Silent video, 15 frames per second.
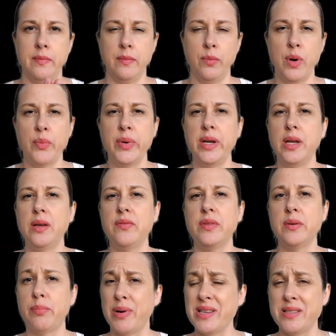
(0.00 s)
when we live
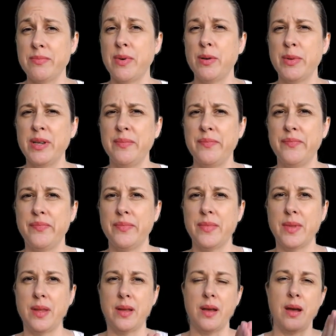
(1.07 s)
in the present moment
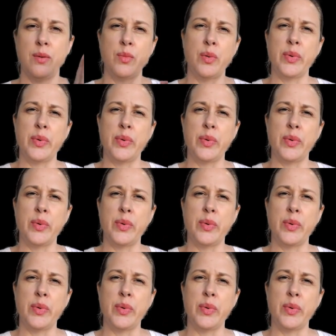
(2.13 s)
and